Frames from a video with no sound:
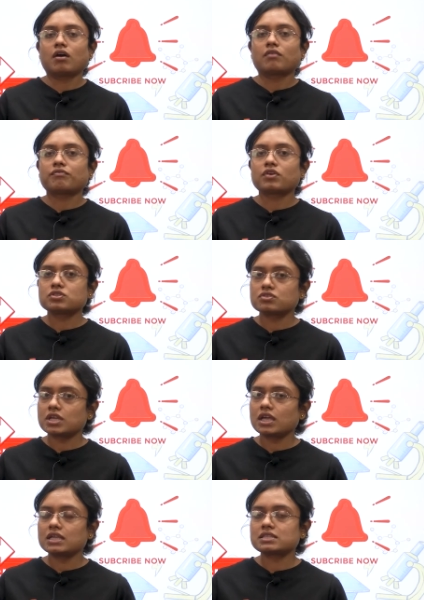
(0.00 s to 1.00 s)
For
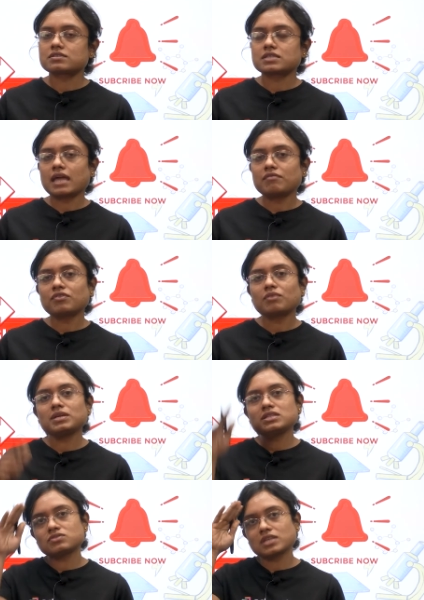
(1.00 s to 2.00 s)
today, it's time for
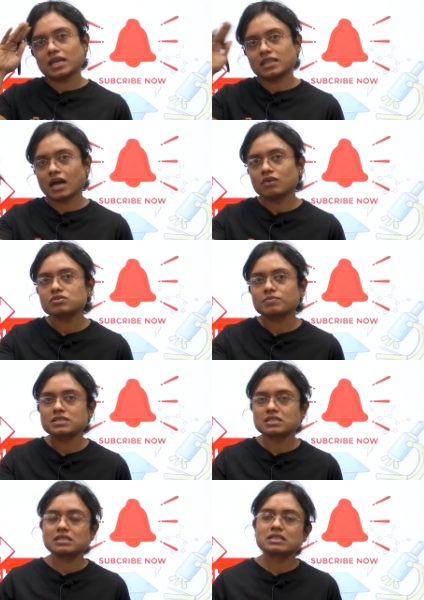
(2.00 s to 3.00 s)
me to sign out, but
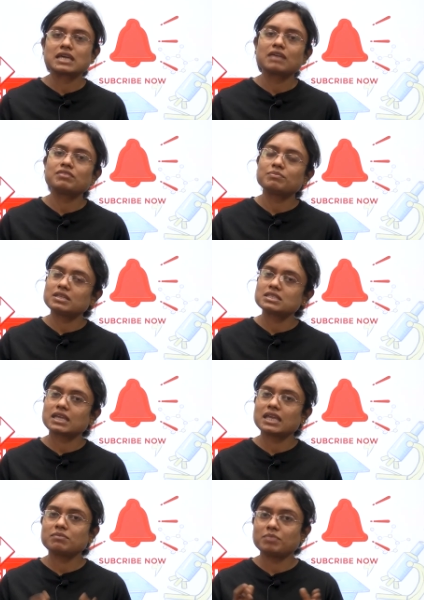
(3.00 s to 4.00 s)
till the time we meet
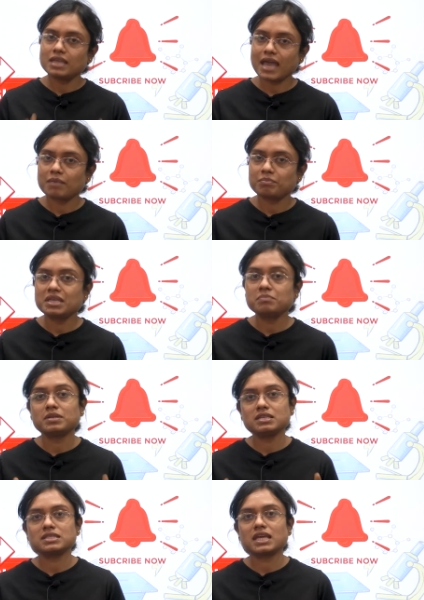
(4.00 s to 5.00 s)
again, be happy,
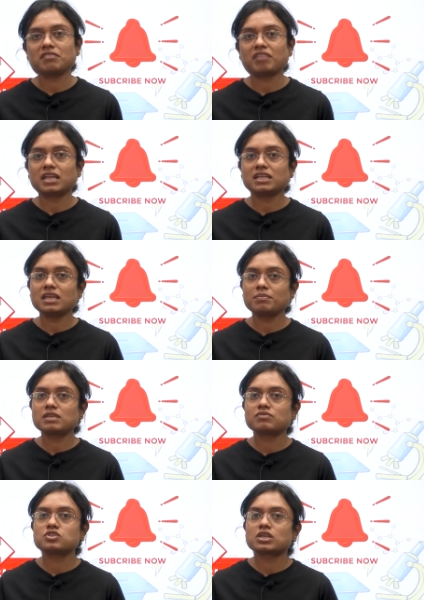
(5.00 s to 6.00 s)
be safe, and keep
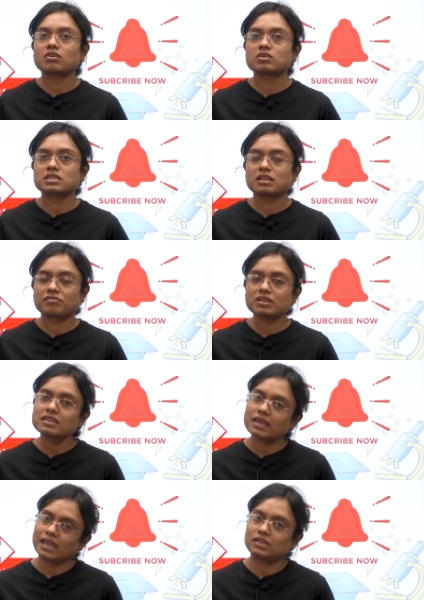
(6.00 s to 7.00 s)
enriching yourself with
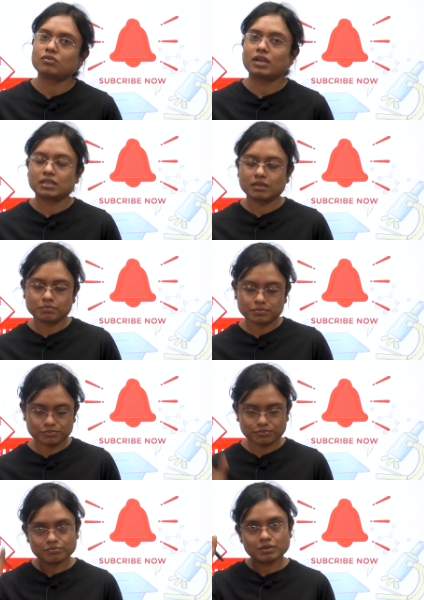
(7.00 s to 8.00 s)
EduCatUp.
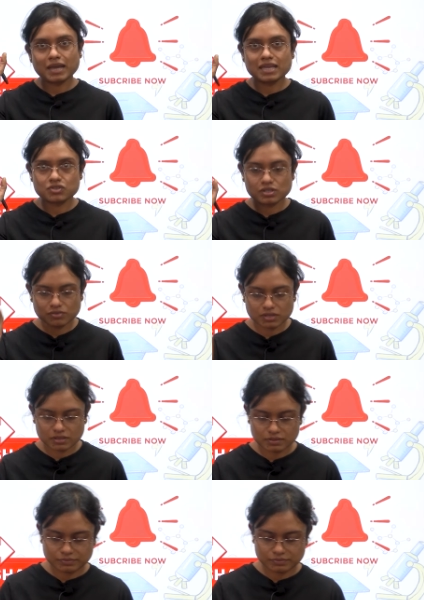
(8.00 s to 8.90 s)
Bye-bye, children.